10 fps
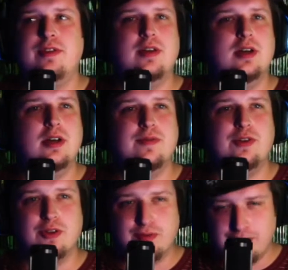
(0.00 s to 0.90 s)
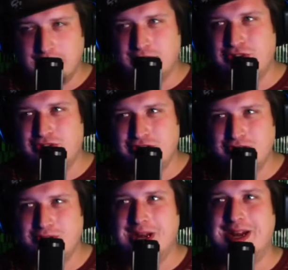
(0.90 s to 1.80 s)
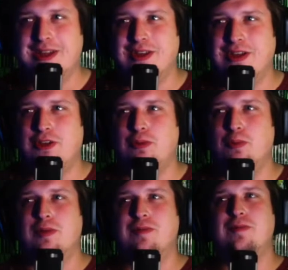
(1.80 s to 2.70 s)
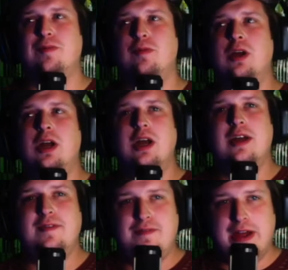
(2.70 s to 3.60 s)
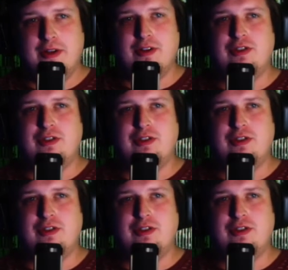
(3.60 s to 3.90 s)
of Goodfellas, right? Like we're fair to say